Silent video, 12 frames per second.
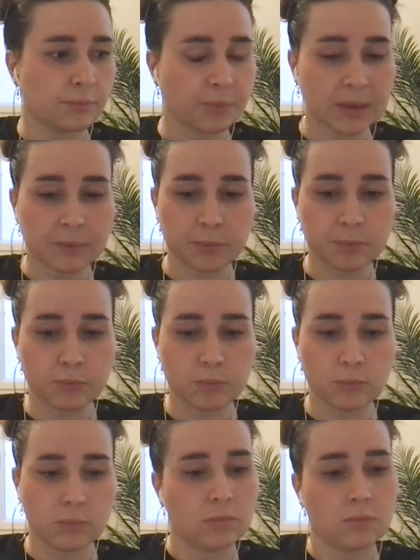pe-
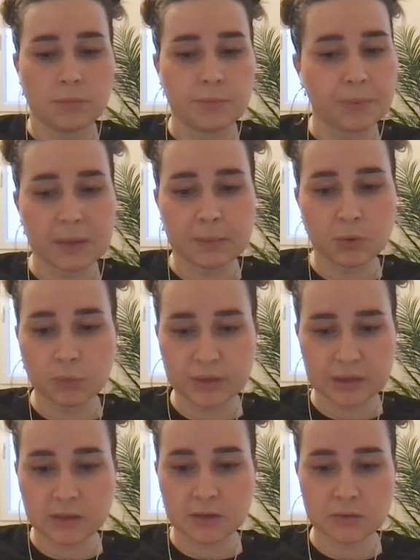people
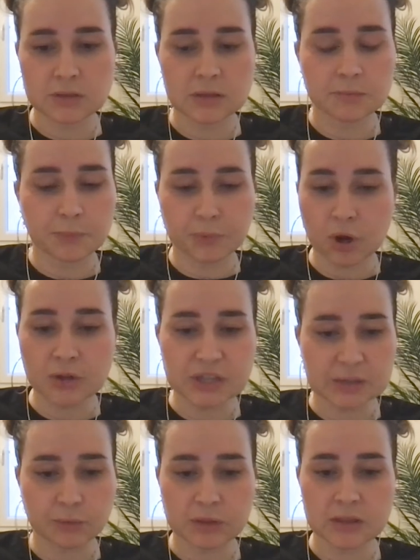within the
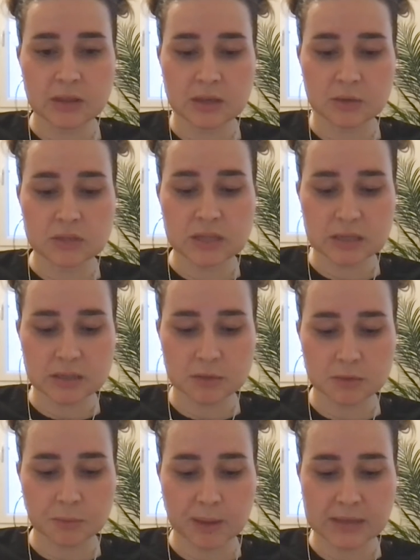project within the
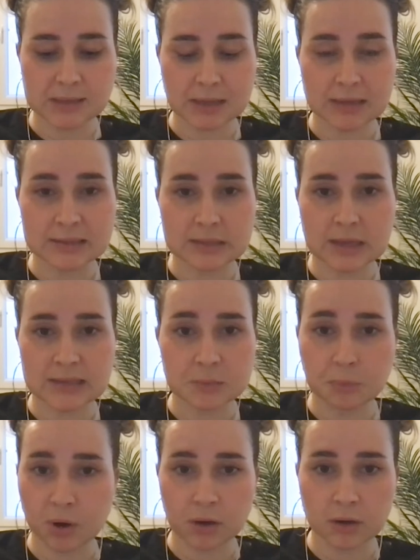UTXO space as
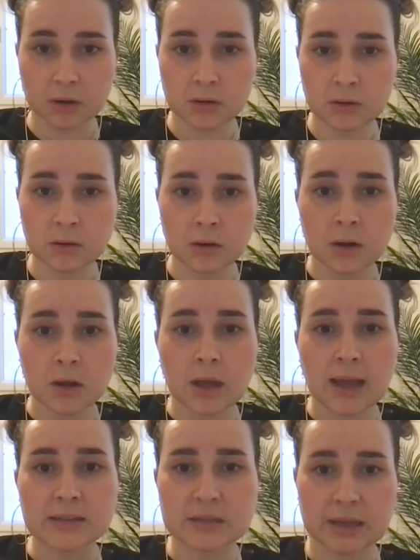partner,
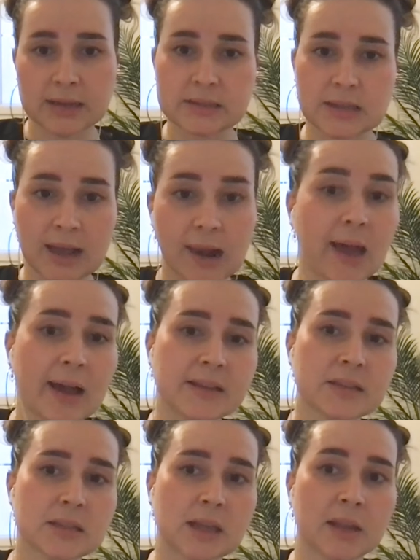as
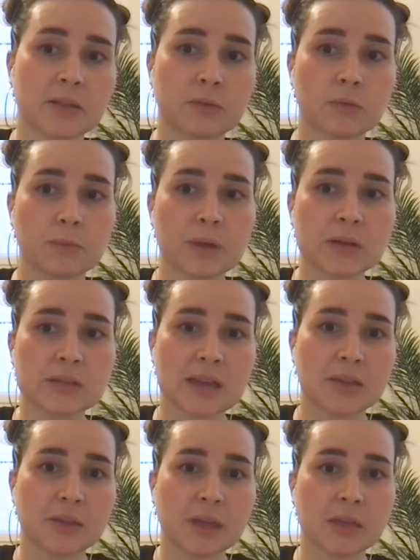allies. That because I
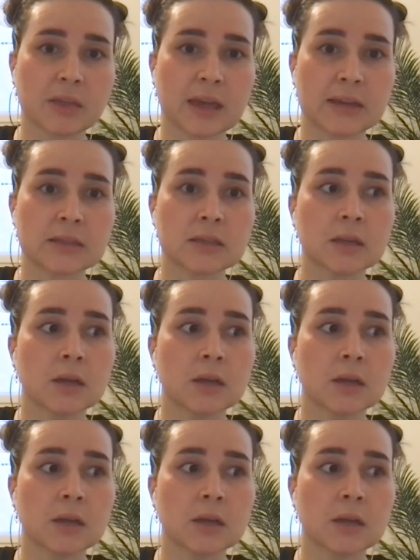think that